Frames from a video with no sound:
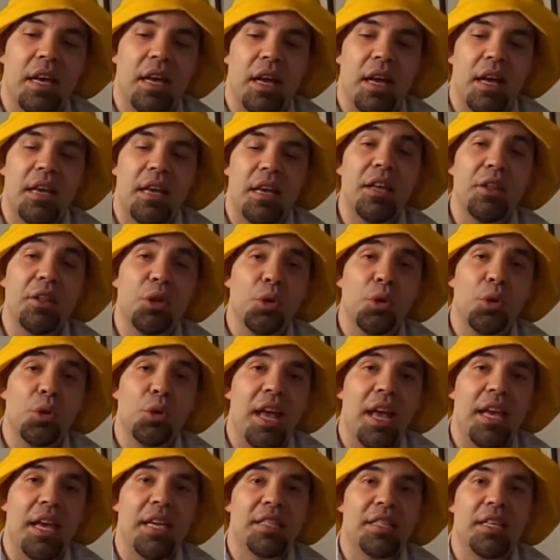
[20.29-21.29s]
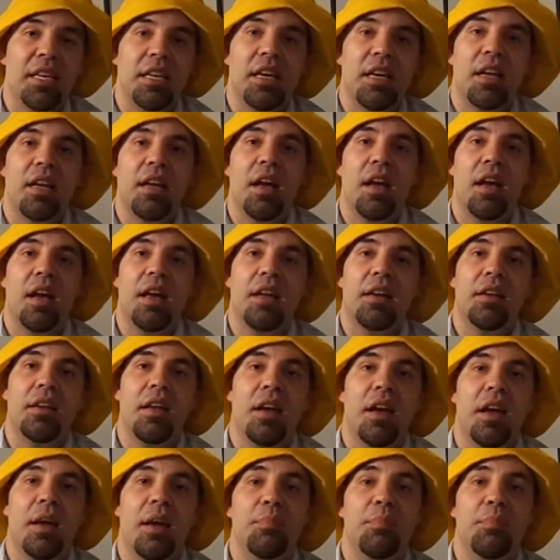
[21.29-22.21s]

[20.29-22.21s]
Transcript: Uh, either way, he's a, a,